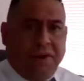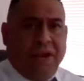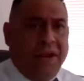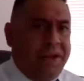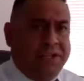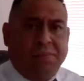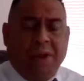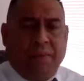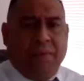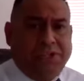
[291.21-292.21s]
third day,
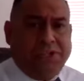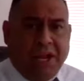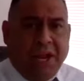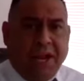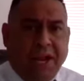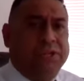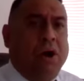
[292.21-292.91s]
doesn't matter which day.